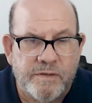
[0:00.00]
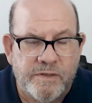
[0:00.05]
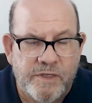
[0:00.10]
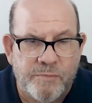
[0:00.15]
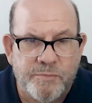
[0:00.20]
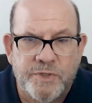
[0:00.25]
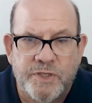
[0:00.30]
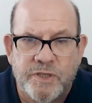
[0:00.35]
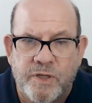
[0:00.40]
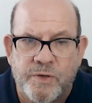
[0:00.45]

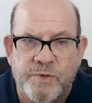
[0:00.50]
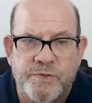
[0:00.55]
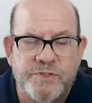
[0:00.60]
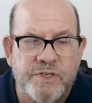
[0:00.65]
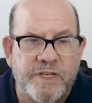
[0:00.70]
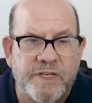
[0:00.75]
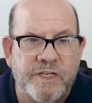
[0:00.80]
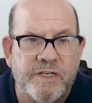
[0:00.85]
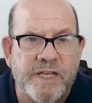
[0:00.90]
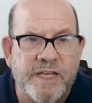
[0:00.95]
Come
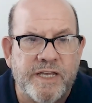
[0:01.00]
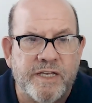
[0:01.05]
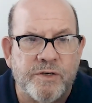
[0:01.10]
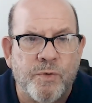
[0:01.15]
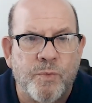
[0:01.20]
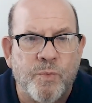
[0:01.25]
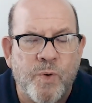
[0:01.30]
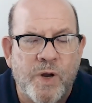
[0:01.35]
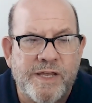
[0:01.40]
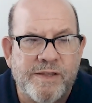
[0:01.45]
close in, in
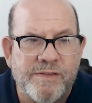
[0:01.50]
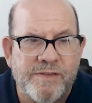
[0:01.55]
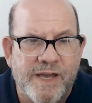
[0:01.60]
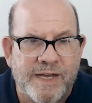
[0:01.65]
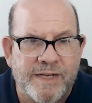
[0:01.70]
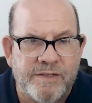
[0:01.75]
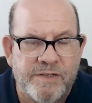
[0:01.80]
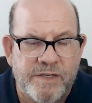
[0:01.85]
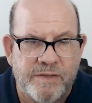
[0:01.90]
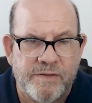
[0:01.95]
a way
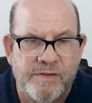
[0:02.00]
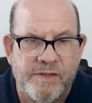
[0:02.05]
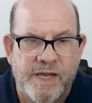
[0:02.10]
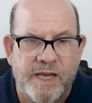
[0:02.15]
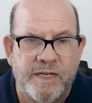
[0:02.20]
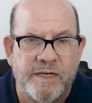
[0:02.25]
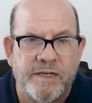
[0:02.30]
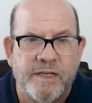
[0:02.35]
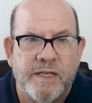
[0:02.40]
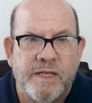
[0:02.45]
that,
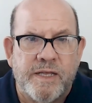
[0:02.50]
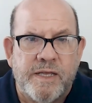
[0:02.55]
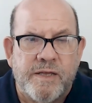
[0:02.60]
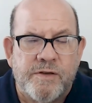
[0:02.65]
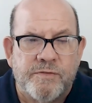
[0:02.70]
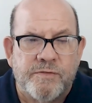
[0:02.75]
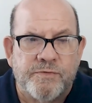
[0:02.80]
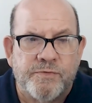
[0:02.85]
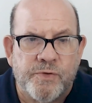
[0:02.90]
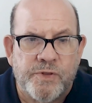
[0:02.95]
that
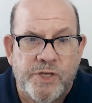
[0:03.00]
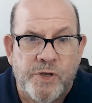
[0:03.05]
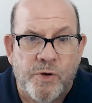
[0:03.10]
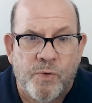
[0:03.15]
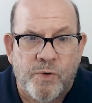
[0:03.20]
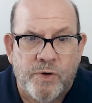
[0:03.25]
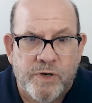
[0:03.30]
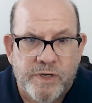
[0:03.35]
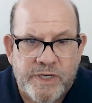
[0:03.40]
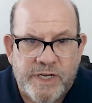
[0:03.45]
for the
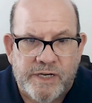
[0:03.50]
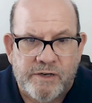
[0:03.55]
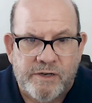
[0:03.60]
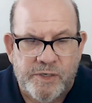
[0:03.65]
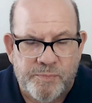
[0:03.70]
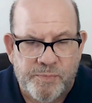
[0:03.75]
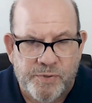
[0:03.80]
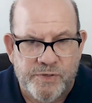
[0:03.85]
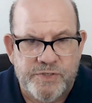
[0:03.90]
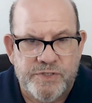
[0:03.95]

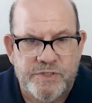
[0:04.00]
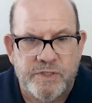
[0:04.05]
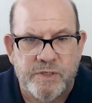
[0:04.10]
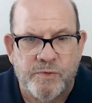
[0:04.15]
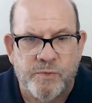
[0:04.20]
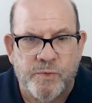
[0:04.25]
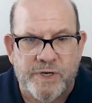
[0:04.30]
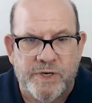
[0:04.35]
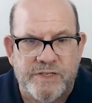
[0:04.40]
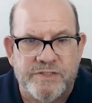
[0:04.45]
ordinary person,
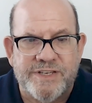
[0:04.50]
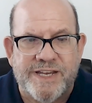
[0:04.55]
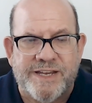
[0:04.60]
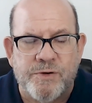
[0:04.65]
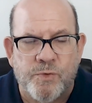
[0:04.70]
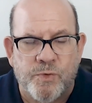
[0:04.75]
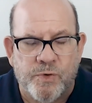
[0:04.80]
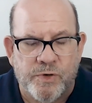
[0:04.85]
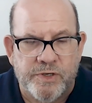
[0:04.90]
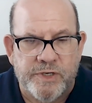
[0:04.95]
that when I
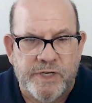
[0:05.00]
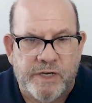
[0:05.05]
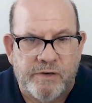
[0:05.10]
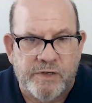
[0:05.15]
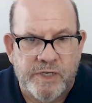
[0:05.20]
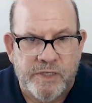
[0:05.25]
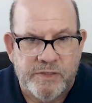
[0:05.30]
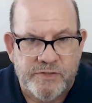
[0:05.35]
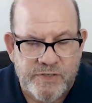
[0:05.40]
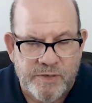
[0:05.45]
say
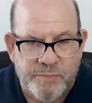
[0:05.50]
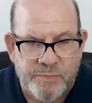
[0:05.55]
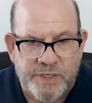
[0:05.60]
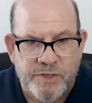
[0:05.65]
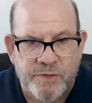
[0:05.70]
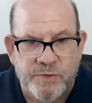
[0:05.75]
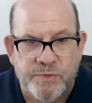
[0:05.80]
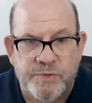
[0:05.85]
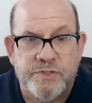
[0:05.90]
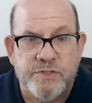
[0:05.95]
ordinary,
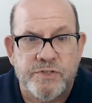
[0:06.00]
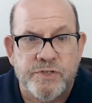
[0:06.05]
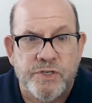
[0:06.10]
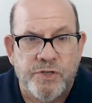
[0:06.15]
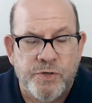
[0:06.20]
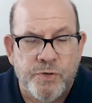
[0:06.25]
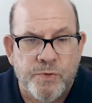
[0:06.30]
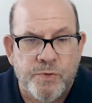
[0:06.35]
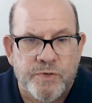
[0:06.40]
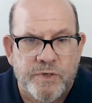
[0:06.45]
somebody who is
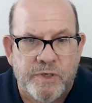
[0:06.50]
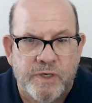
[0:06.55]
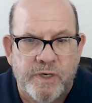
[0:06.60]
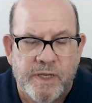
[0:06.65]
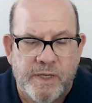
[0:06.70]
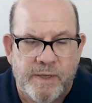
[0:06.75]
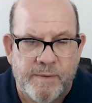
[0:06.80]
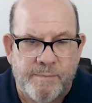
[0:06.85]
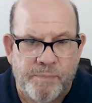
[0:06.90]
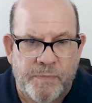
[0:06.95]
secure
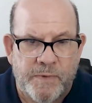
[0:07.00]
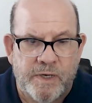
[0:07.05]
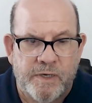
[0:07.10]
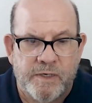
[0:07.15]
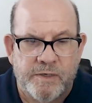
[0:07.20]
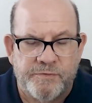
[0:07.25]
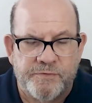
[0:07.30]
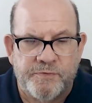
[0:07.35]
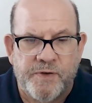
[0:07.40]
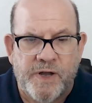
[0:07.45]

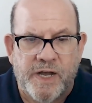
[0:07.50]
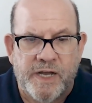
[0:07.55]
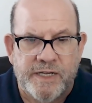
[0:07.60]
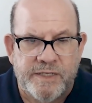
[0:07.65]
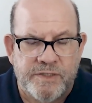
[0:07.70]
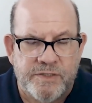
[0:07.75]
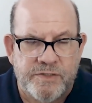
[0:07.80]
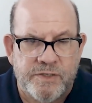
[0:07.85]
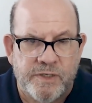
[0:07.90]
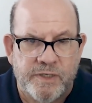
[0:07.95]
uh,
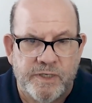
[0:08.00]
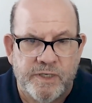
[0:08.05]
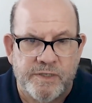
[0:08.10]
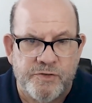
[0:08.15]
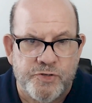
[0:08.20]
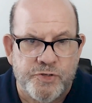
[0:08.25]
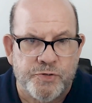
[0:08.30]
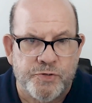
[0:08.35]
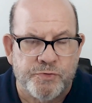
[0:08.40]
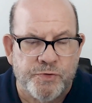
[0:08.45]
finds
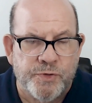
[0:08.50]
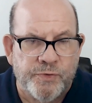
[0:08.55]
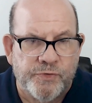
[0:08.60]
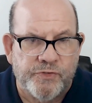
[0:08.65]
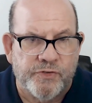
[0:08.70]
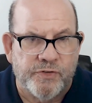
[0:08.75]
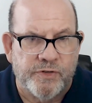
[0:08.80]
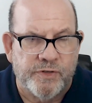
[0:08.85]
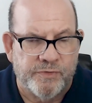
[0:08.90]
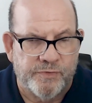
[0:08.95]

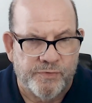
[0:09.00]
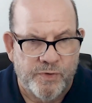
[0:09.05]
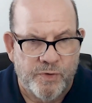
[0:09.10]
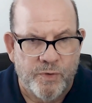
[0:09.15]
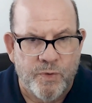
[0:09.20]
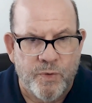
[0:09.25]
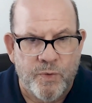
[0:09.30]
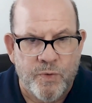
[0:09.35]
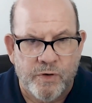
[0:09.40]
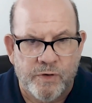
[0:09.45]
intrusive
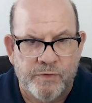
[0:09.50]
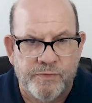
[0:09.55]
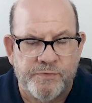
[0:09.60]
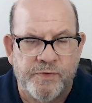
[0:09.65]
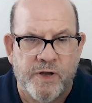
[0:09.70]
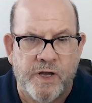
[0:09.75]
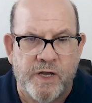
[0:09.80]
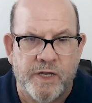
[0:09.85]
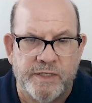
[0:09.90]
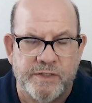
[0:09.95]
or
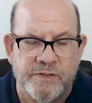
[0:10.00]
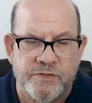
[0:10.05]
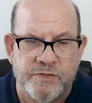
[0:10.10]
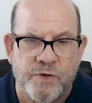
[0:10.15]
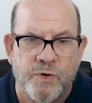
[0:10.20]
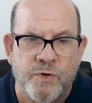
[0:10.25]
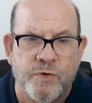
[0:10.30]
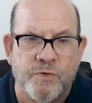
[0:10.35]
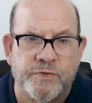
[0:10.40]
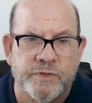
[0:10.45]
finds
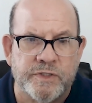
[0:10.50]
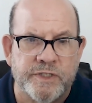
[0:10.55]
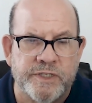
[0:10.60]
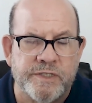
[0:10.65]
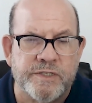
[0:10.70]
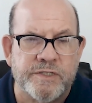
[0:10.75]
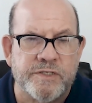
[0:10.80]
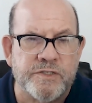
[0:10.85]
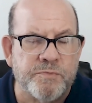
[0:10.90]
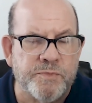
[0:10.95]
overly
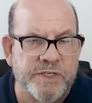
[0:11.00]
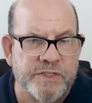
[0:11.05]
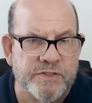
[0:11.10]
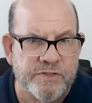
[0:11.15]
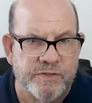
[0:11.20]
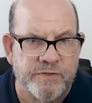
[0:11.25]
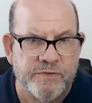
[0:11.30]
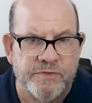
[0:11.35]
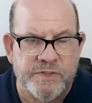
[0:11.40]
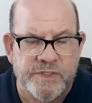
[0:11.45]

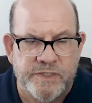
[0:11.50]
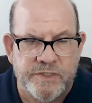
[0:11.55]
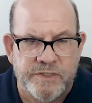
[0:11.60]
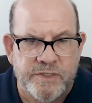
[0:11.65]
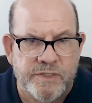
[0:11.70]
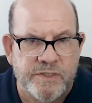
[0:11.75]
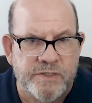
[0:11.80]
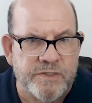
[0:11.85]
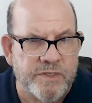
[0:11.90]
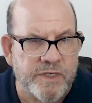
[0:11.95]
dismissive,
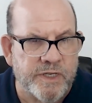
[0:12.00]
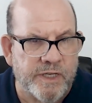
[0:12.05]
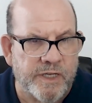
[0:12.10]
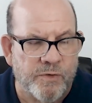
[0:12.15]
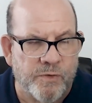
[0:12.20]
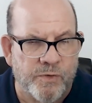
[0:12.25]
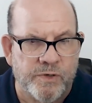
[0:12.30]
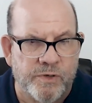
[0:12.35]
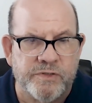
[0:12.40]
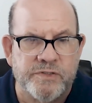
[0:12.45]

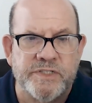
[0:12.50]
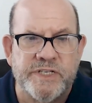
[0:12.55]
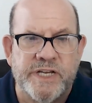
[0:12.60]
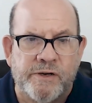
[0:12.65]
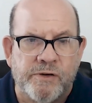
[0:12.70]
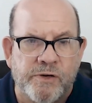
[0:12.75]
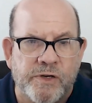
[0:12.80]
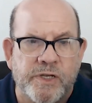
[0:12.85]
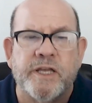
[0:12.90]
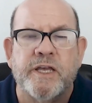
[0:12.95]
distancing, or
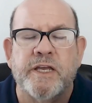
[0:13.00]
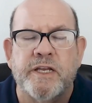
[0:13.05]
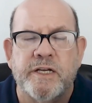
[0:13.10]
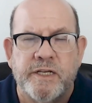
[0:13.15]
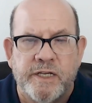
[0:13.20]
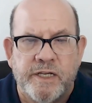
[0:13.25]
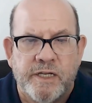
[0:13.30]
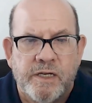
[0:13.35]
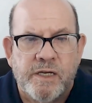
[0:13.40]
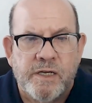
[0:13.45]

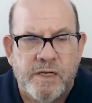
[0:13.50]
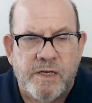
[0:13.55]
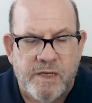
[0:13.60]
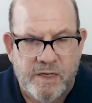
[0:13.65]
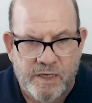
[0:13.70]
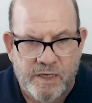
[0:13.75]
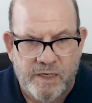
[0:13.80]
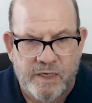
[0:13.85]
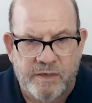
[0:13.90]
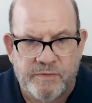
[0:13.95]
derogating
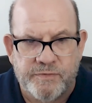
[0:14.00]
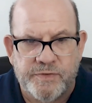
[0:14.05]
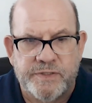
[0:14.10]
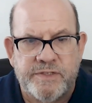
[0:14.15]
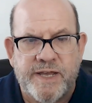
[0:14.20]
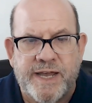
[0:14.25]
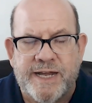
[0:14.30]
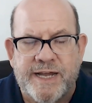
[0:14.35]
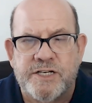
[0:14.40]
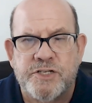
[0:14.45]
of
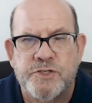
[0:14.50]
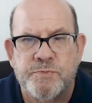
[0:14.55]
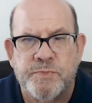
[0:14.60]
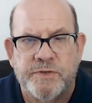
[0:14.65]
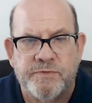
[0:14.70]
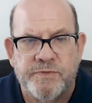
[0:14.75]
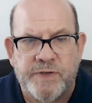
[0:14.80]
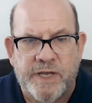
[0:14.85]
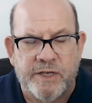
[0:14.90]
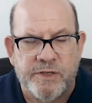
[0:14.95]

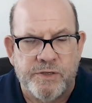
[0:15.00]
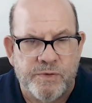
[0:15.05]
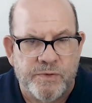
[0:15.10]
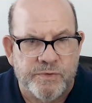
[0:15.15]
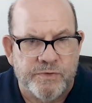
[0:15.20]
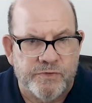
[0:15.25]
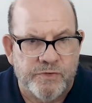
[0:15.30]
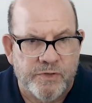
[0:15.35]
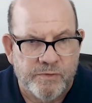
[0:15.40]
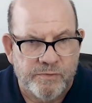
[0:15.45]
attachment
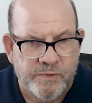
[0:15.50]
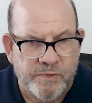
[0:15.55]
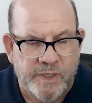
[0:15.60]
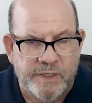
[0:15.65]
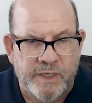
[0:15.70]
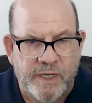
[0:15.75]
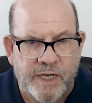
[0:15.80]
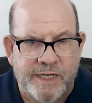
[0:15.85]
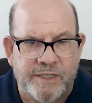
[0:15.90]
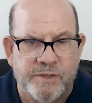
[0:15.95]
values,
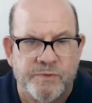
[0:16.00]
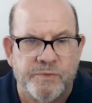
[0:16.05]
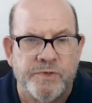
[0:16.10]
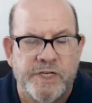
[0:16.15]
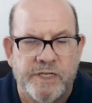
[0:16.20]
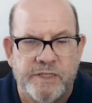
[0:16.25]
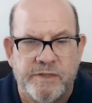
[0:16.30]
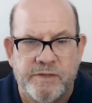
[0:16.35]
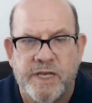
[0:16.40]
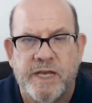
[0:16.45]
right? I don't
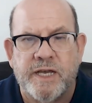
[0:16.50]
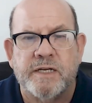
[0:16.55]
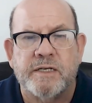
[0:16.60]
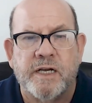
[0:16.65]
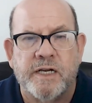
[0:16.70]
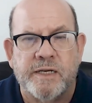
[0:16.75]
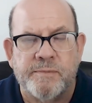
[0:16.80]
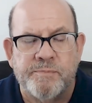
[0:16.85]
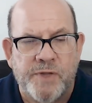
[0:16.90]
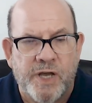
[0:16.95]
need that.
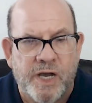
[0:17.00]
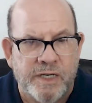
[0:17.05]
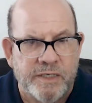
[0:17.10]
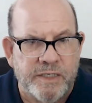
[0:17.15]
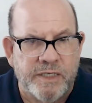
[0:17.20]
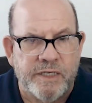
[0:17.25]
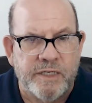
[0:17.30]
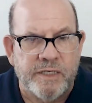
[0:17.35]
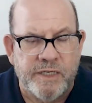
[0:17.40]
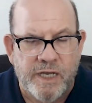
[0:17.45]
I'm not
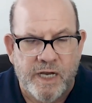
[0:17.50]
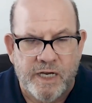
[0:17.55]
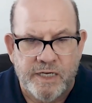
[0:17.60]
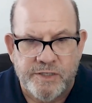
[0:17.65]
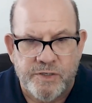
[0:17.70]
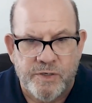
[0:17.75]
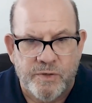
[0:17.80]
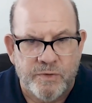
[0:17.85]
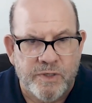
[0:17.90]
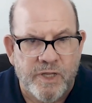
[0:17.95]
needy.
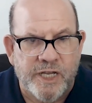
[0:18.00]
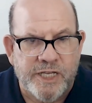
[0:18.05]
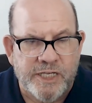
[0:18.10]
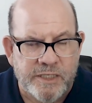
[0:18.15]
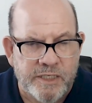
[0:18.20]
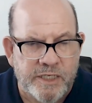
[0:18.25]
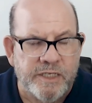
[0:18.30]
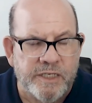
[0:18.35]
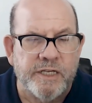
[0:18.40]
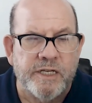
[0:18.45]
I don't like
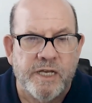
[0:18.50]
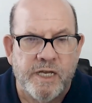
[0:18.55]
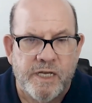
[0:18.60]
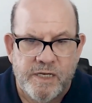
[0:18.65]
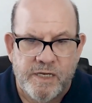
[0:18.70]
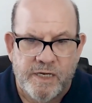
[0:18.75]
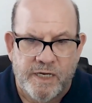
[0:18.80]
needy.